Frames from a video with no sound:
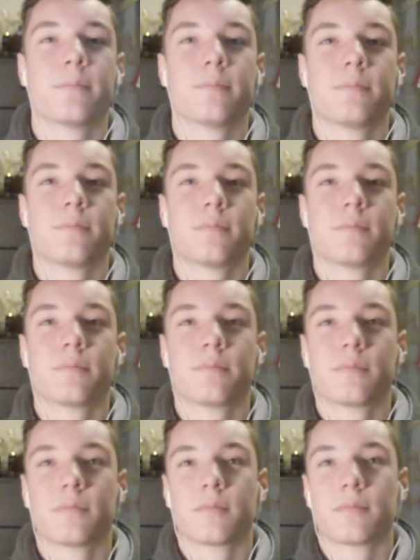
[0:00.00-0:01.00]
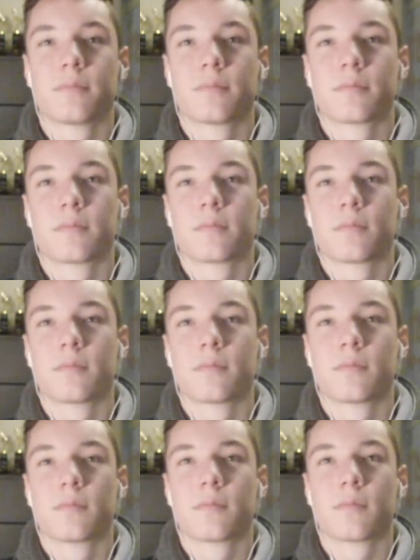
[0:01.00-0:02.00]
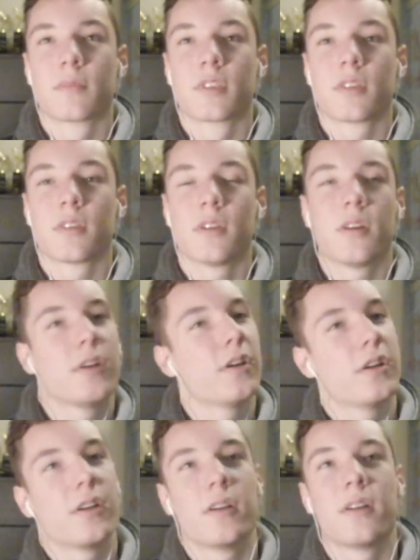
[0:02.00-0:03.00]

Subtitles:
[no speech]